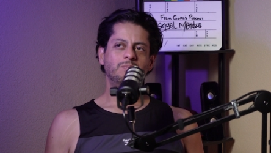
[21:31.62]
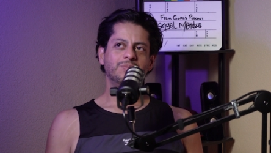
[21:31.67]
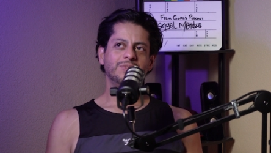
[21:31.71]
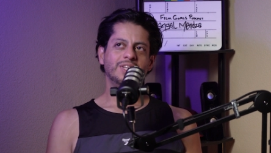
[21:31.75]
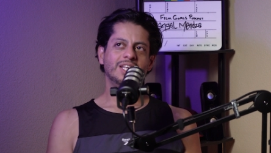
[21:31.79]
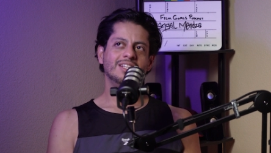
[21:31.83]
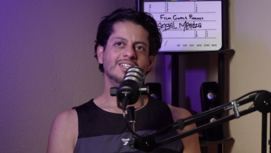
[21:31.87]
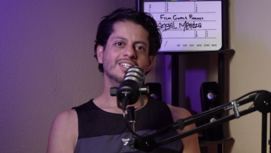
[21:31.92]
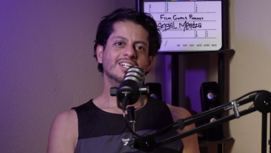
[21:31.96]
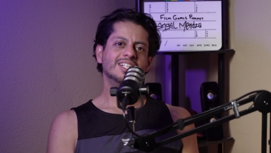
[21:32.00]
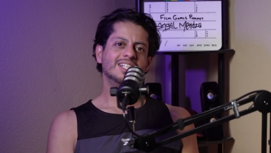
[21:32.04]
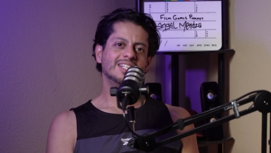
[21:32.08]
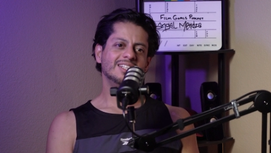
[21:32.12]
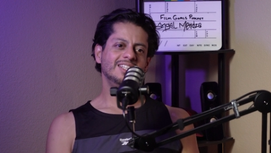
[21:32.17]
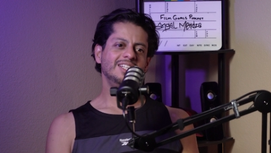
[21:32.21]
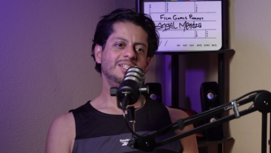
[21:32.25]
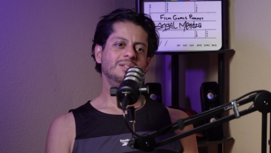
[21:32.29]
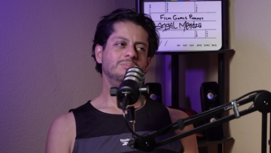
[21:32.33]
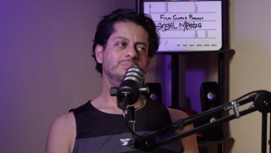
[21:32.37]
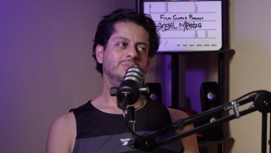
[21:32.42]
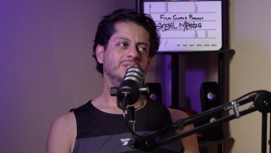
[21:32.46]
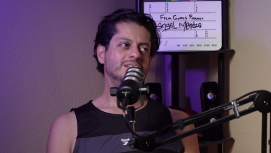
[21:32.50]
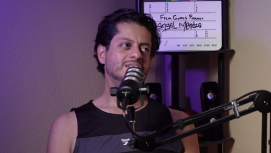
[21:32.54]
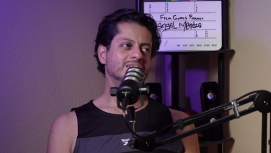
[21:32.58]
And
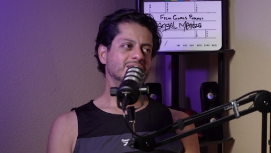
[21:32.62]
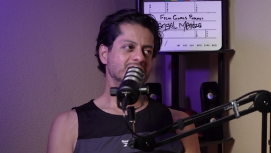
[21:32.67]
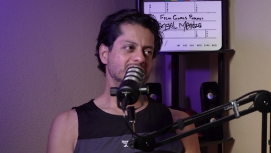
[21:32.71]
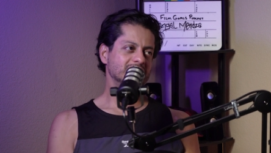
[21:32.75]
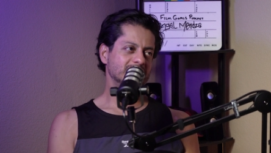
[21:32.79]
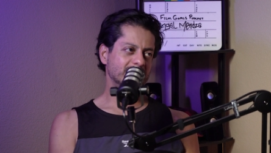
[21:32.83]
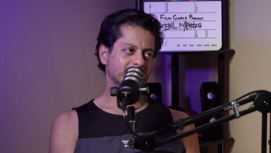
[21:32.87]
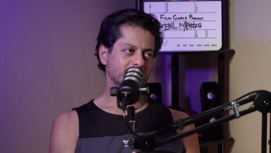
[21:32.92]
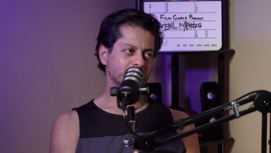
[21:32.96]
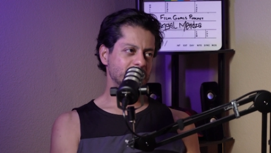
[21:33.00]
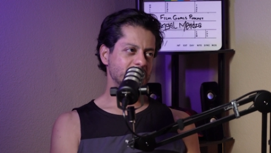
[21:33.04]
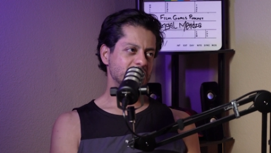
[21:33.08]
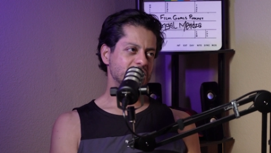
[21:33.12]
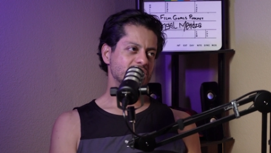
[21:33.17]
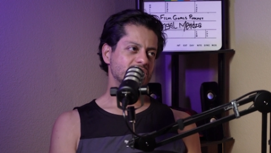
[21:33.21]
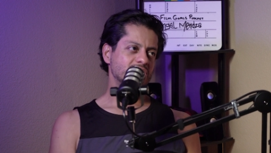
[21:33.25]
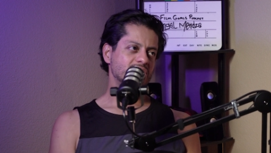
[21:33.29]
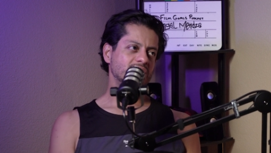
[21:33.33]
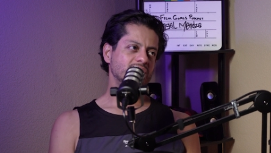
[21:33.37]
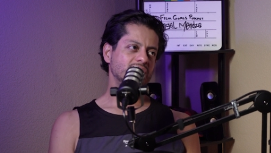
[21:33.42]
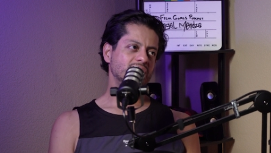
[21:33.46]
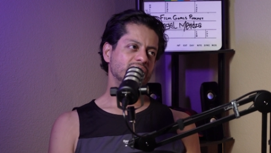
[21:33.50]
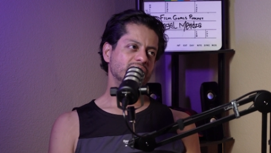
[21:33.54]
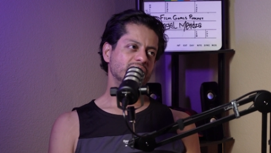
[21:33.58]
luckily, because like I mentioned
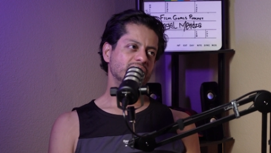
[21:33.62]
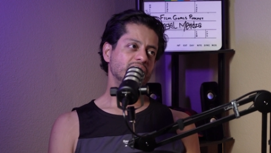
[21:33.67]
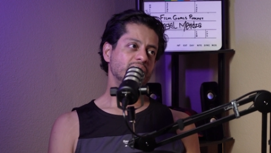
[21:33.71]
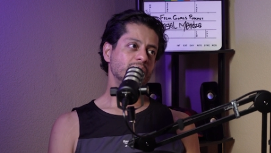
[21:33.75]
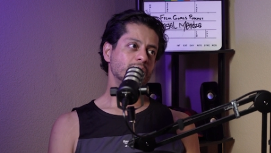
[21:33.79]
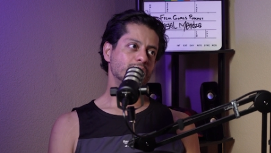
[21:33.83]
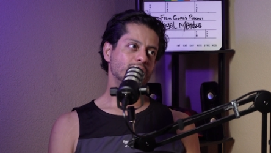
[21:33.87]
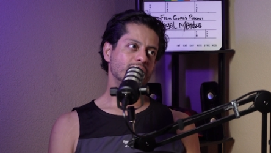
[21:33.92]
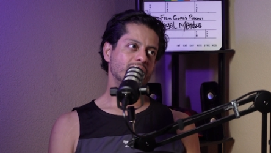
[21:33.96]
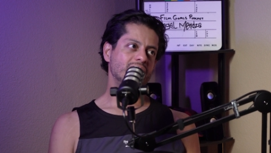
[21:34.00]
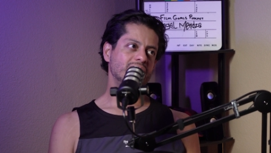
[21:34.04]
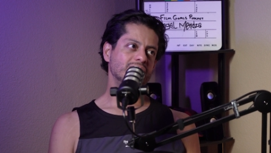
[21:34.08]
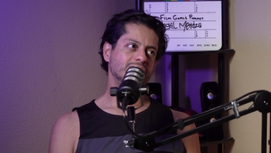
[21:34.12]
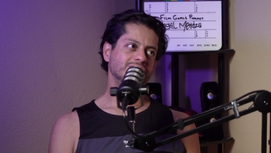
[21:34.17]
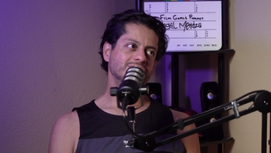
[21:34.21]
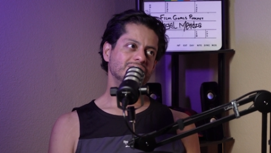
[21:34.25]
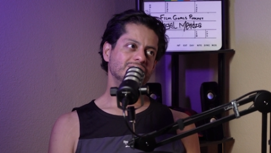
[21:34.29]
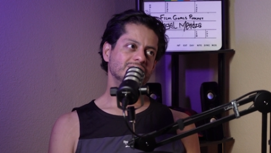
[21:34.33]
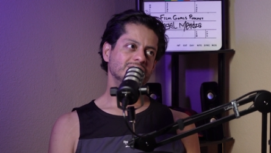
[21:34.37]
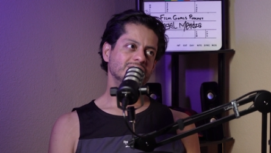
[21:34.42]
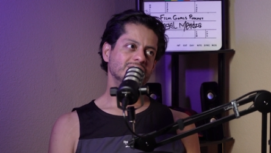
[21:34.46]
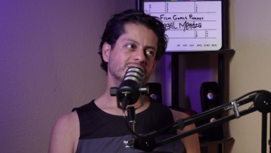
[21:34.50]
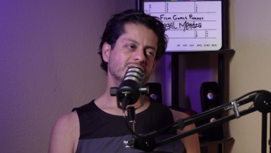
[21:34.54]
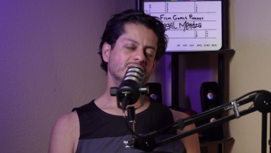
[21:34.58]
earlier, the
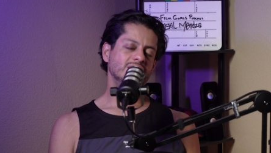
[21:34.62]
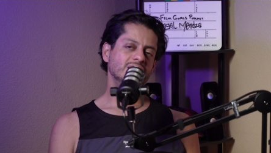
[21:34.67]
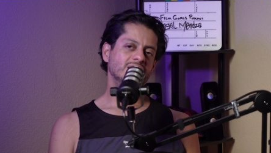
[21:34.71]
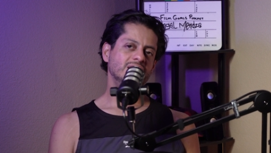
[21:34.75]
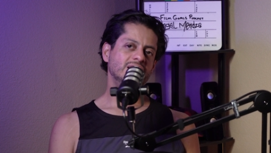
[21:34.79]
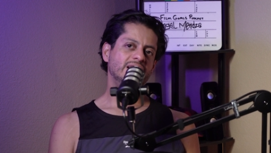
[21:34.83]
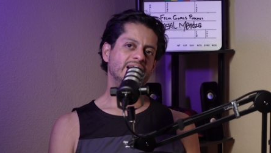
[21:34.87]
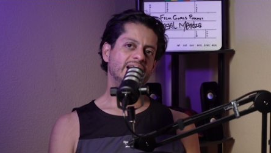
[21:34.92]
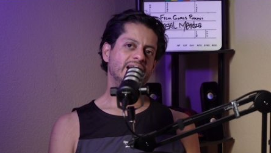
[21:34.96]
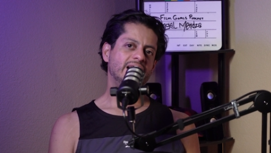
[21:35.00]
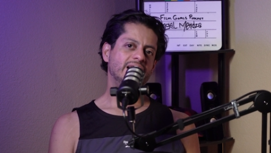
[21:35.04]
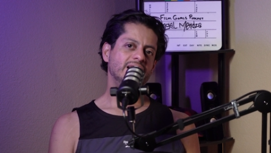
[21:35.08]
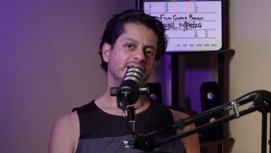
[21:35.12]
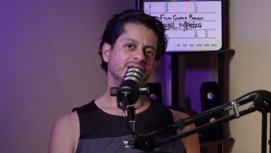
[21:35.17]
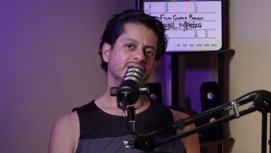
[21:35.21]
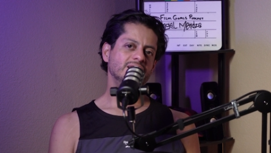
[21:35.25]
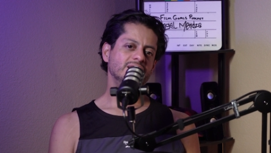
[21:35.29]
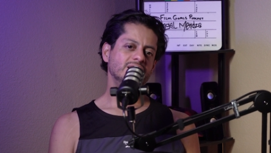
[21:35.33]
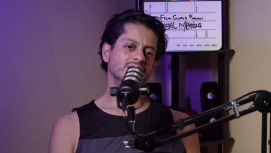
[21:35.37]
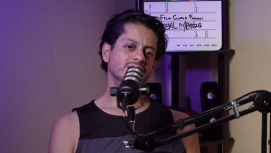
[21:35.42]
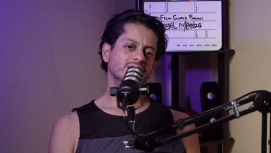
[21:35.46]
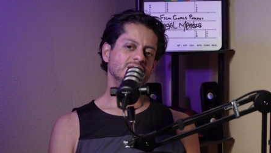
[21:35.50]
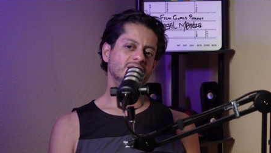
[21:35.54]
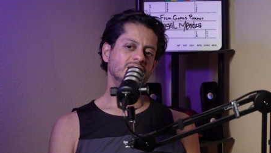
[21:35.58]
improv
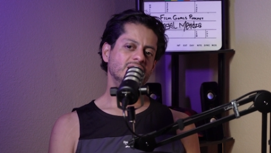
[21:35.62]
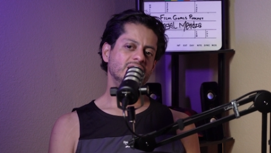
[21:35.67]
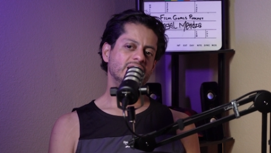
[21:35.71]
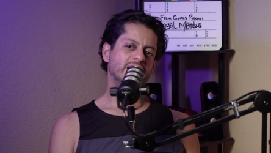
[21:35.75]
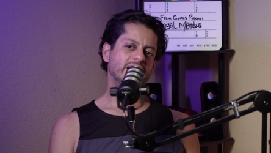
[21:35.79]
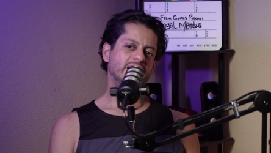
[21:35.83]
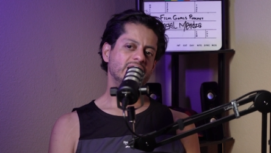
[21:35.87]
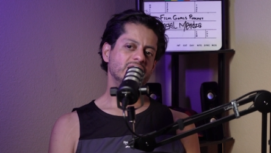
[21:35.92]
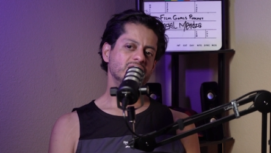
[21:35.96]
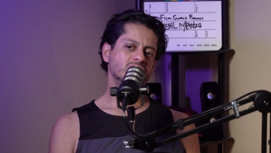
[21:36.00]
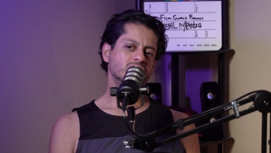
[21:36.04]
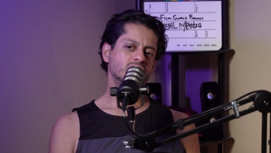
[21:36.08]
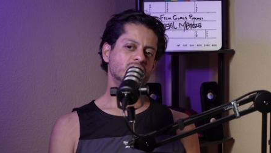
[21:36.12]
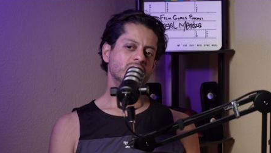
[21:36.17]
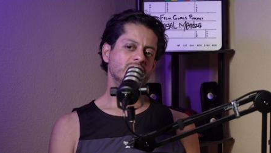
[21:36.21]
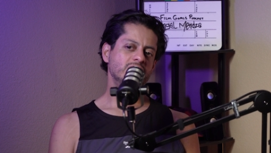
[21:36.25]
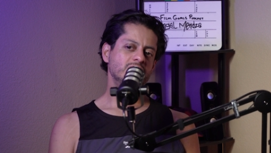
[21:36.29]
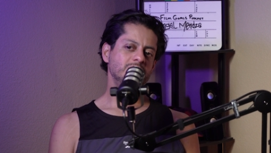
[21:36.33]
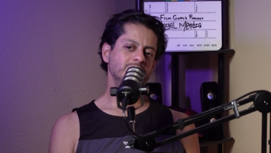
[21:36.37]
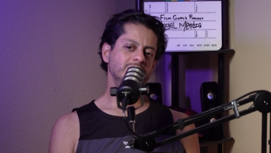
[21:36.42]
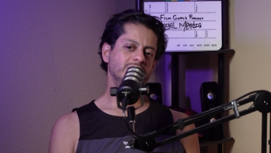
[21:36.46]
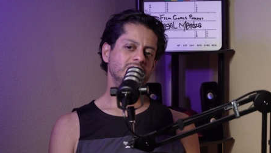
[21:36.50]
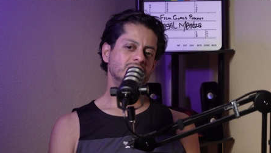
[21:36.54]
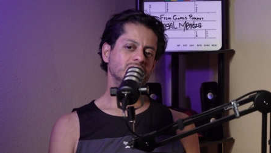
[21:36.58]
that has
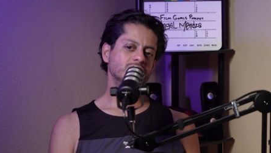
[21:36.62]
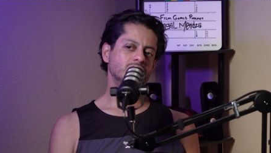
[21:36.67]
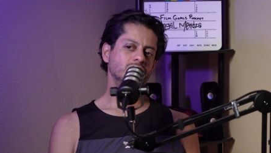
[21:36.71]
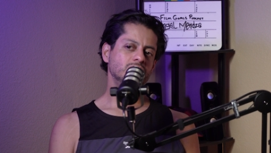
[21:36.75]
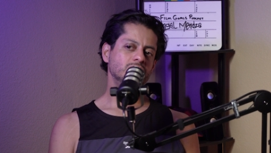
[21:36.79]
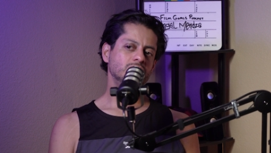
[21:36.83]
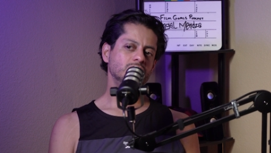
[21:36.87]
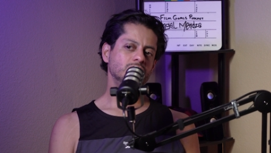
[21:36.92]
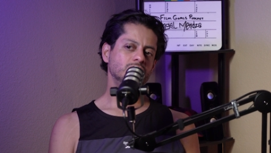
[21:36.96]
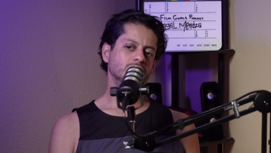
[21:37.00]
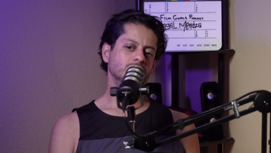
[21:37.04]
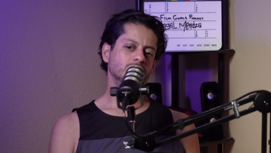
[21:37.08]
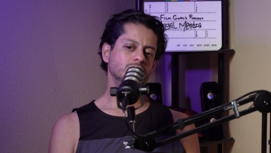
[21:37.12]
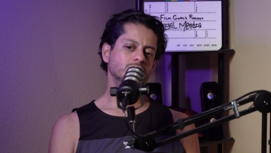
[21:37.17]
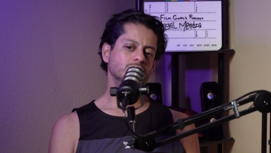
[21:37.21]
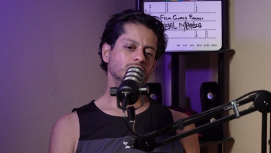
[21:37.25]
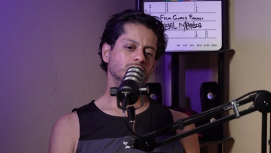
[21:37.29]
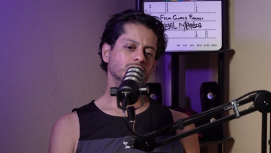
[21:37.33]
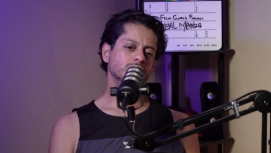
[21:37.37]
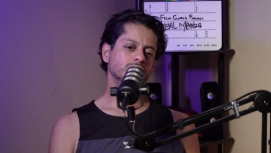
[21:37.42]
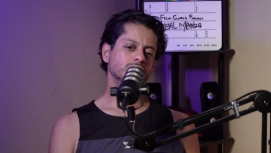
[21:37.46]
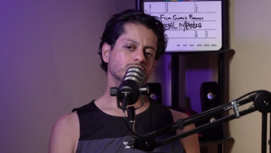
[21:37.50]
trained me to do,